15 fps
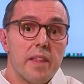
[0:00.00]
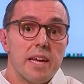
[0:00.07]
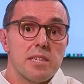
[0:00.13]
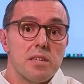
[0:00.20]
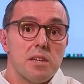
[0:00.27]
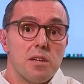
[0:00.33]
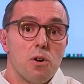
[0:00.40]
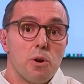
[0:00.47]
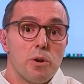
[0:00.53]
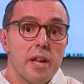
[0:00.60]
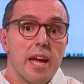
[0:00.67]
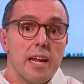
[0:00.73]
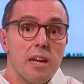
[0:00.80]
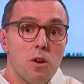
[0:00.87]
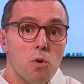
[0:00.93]
that's not
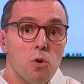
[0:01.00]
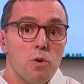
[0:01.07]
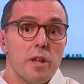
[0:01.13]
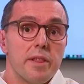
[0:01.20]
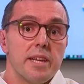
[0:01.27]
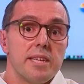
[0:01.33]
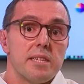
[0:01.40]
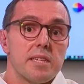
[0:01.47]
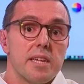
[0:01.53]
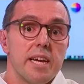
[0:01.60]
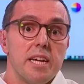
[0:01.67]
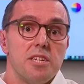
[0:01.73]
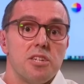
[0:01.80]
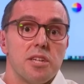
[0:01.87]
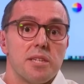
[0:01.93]
a law at this
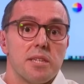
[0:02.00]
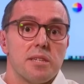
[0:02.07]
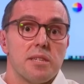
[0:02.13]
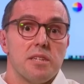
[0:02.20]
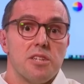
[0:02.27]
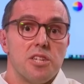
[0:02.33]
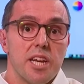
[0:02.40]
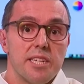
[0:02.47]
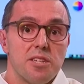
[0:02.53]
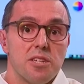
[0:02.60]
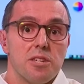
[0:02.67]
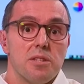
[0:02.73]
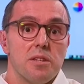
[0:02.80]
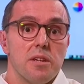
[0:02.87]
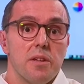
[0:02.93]
stage. It's a
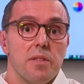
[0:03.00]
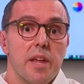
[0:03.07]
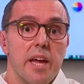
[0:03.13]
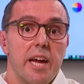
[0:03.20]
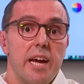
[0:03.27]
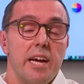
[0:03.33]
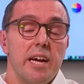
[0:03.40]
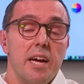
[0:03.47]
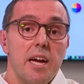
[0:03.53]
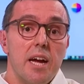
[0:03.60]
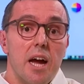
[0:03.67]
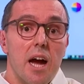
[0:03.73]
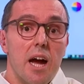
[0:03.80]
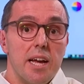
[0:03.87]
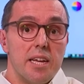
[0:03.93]
suggestion that there
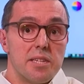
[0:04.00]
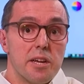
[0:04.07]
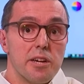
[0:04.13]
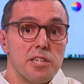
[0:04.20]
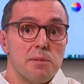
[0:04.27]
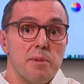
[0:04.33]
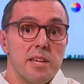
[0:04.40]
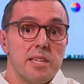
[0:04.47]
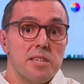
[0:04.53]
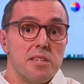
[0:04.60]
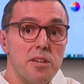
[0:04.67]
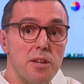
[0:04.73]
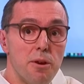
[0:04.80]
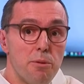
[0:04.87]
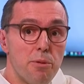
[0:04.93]
is going to be this
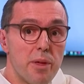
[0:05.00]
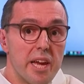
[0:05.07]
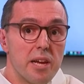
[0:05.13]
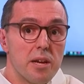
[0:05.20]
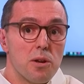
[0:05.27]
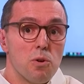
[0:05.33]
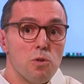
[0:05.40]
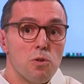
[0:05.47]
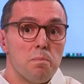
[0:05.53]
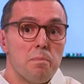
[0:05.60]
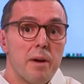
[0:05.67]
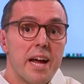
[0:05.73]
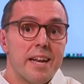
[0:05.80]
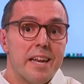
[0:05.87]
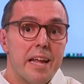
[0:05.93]
new thing called
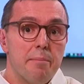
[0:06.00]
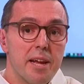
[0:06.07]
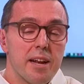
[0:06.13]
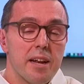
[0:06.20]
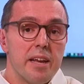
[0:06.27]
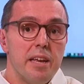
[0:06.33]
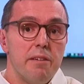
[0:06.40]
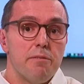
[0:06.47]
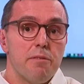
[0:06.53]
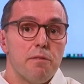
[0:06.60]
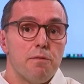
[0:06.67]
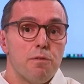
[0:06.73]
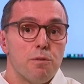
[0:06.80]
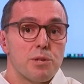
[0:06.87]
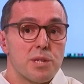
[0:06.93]
pandemic leave
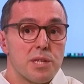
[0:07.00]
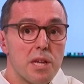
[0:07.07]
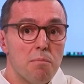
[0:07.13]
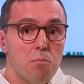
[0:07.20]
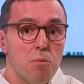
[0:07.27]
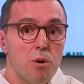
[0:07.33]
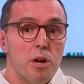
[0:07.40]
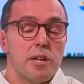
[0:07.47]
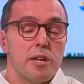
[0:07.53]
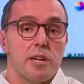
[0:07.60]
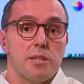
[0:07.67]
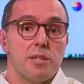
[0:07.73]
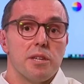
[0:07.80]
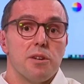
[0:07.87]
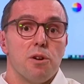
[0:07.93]
for some
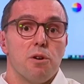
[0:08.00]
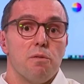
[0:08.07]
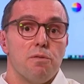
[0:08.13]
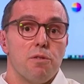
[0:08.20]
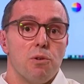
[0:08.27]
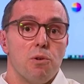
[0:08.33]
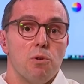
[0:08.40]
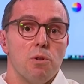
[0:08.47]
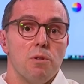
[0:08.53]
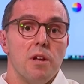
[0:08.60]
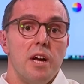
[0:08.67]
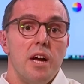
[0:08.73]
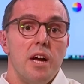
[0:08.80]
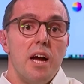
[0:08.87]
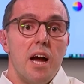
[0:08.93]
workers and not for all.
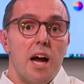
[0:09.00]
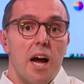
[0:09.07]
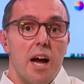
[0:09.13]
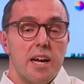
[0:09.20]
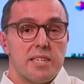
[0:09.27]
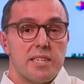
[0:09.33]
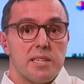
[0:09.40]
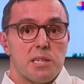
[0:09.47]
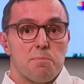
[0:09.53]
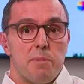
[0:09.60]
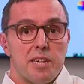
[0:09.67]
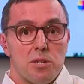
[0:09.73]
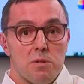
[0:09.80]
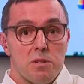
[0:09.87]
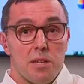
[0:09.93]
It's a
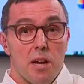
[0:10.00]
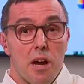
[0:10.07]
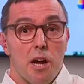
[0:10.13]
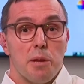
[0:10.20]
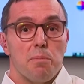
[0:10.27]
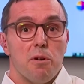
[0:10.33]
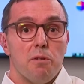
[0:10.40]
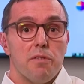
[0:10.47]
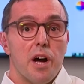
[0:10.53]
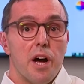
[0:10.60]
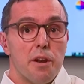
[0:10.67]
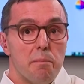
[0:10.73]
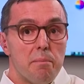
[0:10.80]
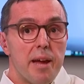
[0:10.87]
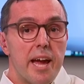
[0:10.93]
special type of
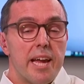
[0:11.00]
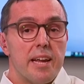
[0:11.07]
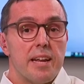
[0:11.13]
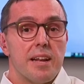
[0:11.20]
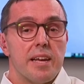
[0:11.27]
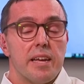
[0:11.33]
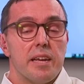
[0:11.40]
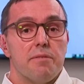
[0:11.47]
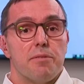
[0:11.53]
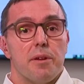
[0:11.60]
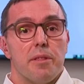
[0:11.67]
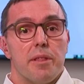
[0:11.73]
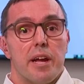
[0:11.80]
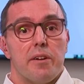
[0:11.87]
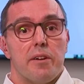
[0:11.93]
unpaid leave
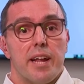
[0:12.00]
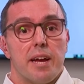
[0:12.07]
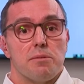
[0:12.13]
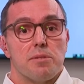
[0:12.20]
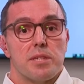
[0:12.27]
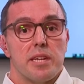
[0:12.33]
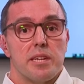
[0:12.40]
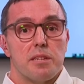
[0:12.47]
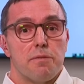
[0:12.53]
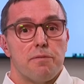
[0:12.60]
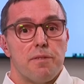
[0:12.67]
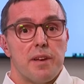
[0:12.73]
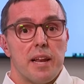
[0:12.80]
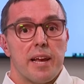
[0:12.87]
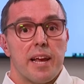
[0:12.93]
that they're announcing to
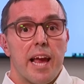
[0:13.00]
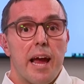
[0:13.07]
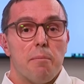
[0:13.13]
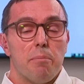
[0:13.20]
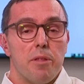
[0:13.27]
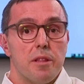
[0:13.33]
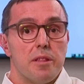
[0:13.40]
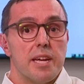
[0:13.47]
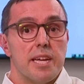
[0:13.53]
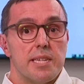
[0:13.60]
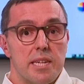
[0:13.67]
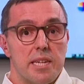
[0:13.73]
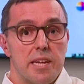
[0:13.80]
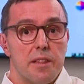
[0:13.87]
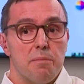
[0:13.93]
fill a gap that they
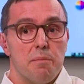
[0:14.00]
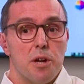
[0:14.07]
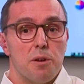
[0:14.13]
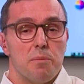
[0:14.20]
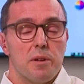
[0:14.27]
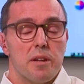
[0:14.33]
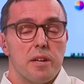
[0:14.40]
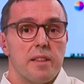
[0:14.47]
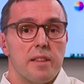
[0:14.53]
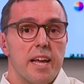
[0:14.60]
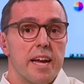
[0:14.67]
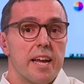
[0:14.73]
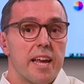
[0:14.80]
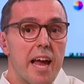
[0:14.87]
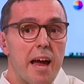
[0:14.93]
see at the moment, and
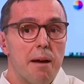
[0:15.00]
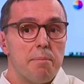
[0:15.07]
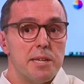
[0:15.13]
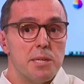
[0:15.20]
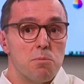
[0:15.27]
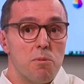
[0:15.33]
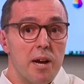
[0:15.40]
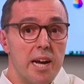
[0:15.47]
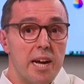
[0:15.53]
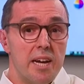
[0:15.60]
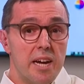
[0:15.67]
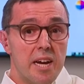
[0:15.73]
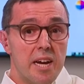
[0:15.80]
that gap is where